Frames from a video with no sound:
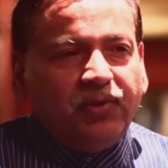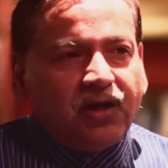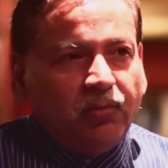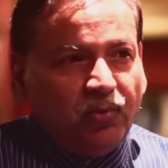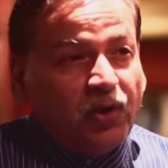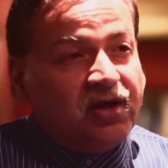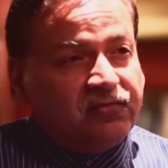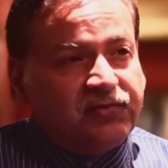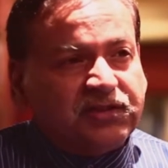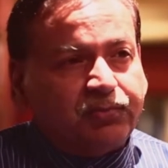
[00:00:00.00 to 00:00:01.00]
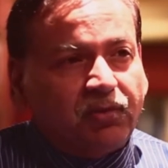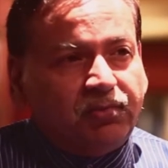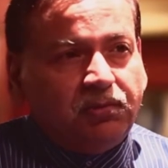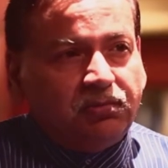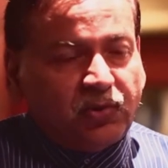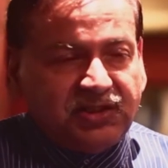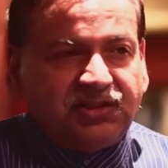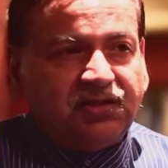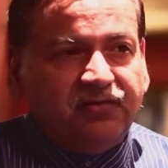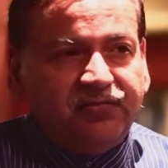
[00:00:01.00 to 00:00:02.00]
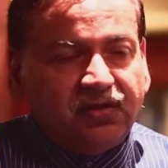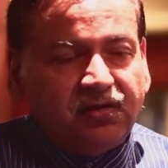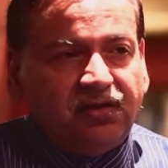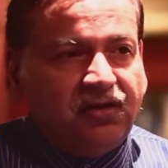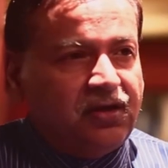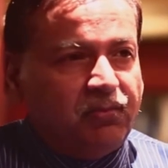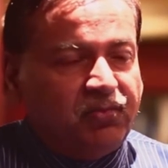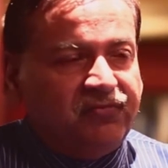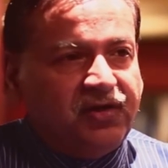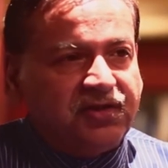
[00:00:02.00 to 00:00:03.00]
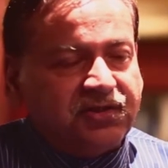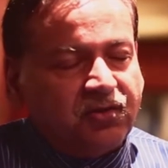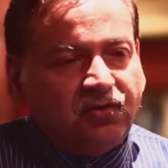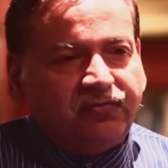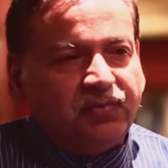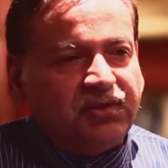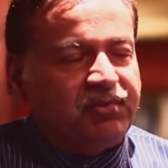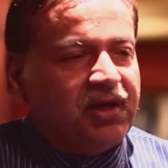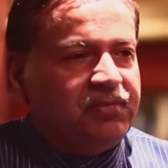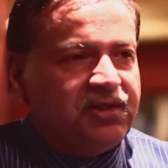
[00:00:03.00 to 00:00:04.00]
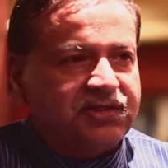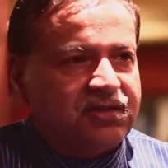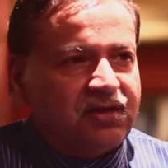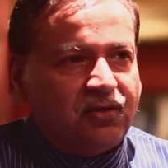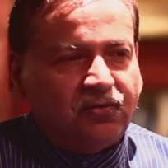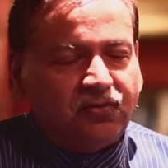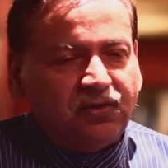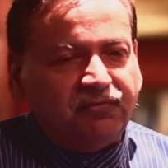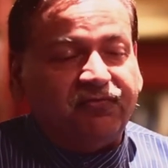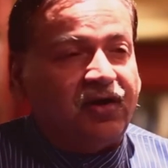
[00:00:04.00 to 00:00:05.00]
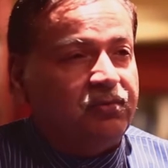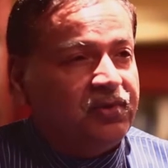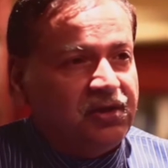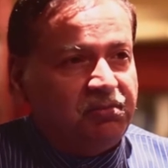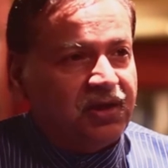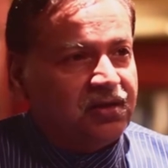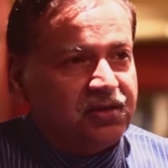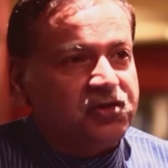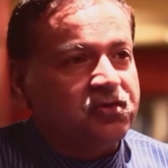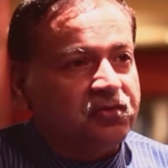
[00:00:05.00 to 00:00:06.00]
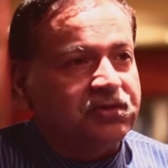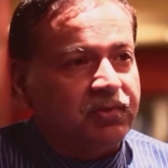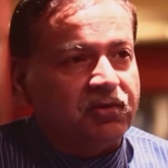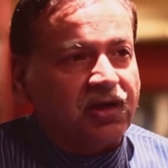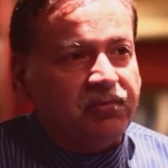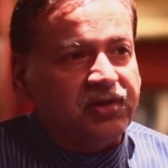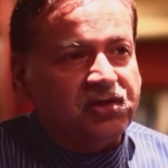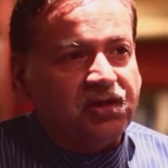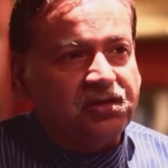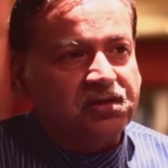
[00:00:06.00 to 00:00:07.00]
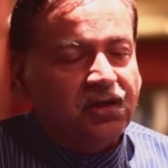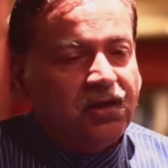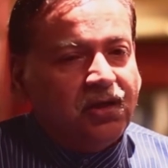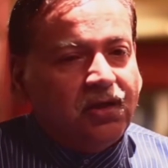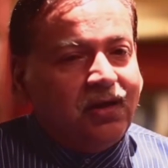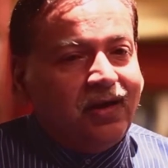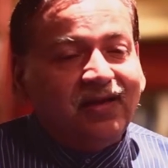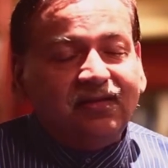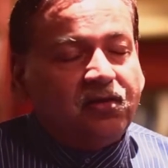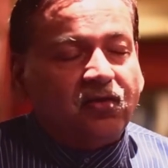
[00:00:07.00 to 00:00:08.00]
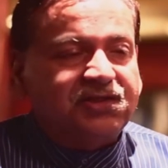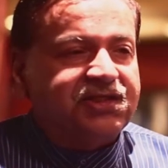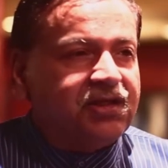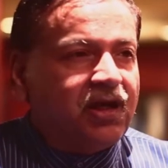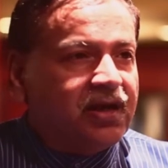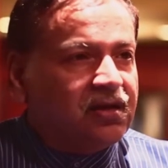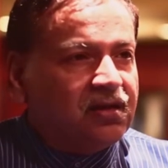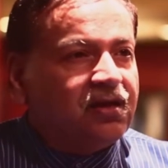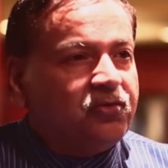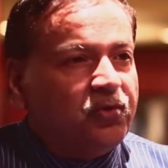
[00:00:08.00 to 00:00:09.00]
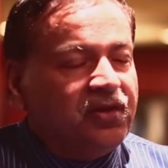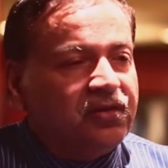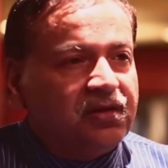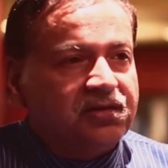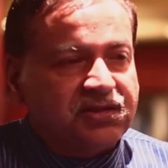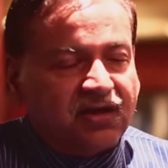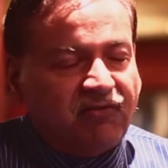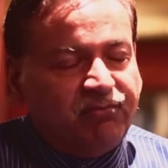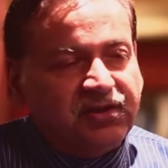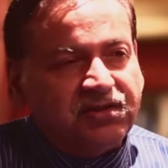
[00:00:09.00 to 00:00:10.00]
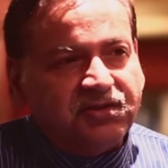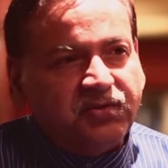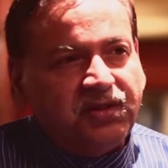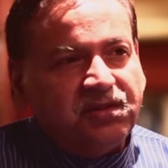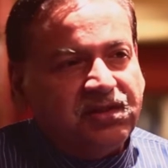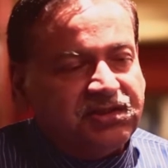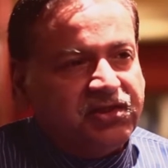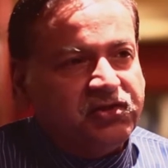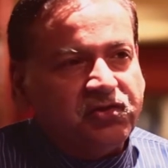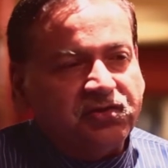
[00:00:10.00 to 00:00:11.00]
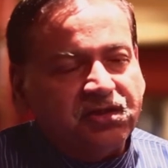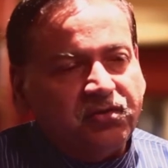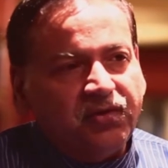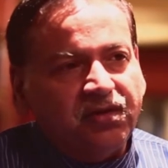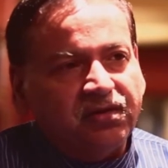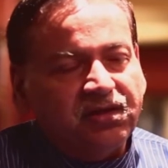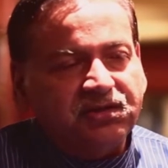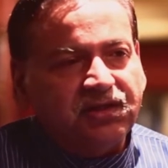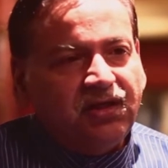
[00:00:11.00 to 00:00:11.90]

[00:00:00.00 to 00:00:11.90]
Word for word: become aware of this problem quite significantly a number of years ago from the prime minister down to the farmer in Bangladesh knows about climate change and they're not sitting idle they're doing things the government is doing things NGOs are doing things